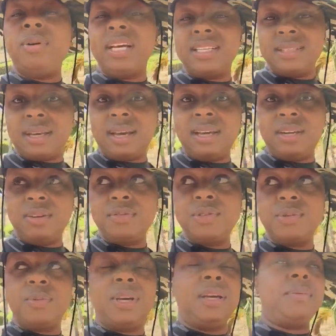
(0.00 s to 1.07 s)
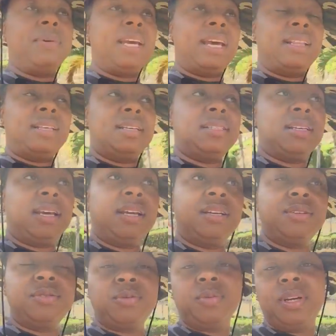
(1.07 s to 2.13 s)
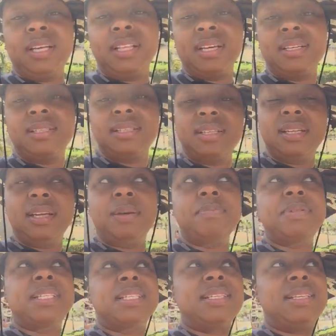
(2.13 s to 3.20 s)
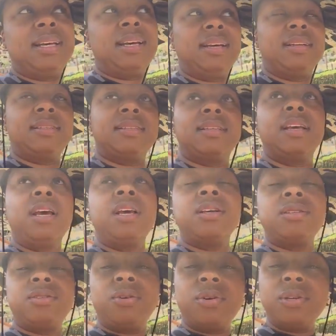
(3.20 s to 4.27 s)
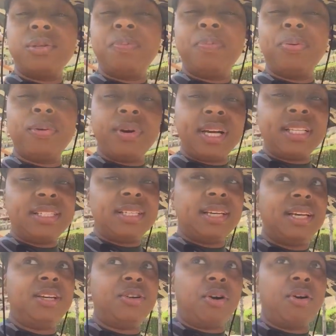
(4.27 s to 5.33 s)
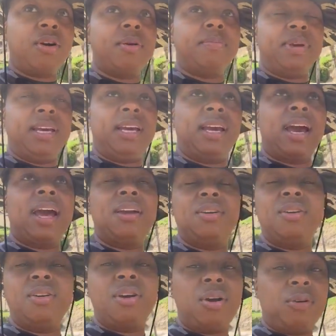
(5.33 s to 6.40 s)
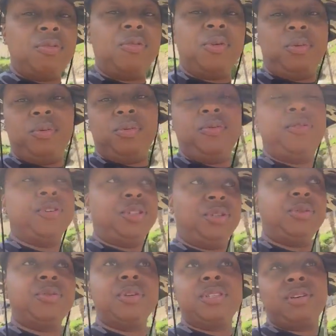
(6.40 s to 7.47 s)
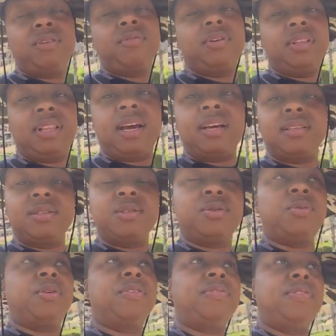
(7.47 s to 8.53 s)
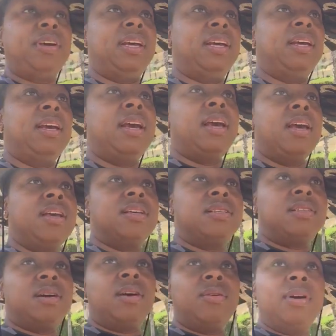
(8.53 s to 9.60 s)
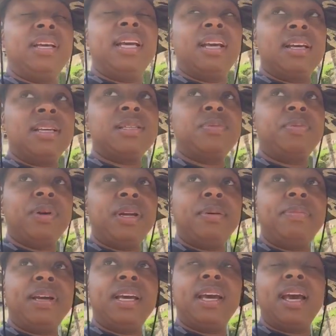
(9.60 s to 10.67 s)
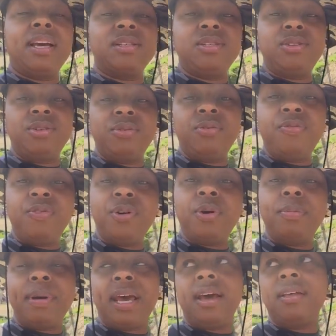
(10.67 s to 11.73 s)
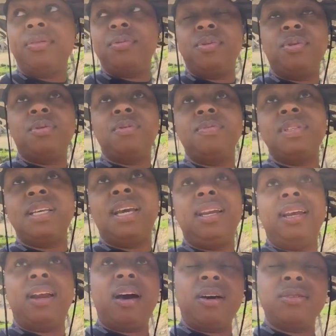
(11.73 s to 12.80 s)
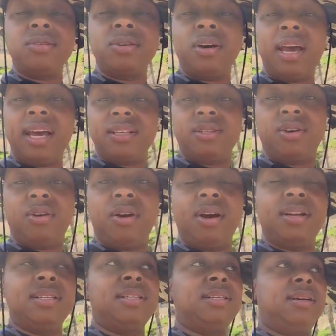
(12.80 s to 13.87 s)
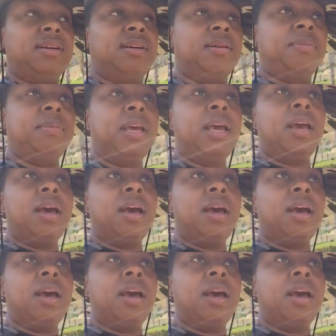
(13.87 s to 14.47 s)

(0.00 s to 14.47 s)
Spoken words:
executive suite. We got the executive suite that sleeps six. So it's pretty darn big. I know for sure it's over 1,000 square feet. So yeah, it's pretty big. It has two full bathrooms, and it also has a garden tub,